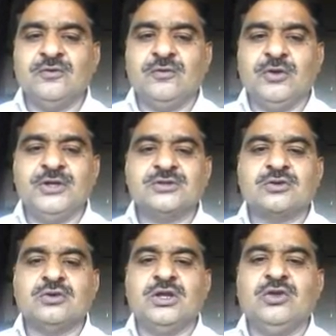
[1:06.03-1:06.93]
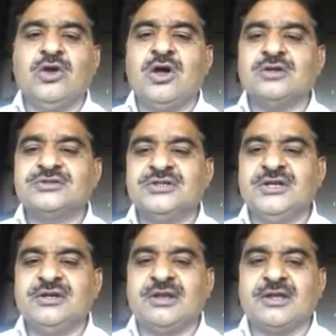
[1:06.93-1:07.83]
flowing through a long
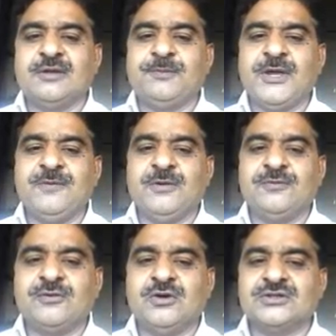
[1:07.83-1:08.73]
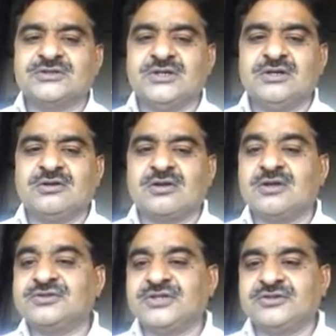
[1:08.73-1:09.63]
cylindrical pipe of constant
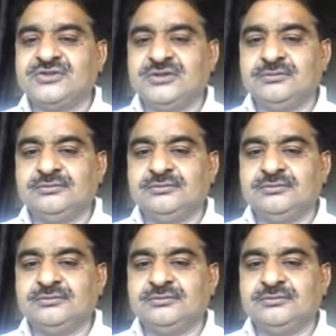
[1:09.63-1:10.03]
cross section.